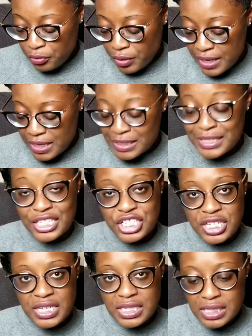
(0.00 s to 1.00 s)
great
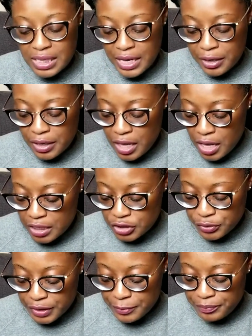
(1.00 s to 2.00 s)
addition to Erin
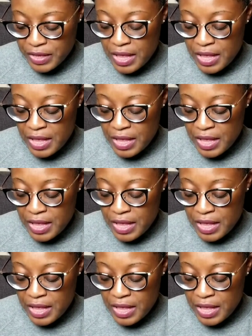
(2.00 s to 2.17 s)
Condren.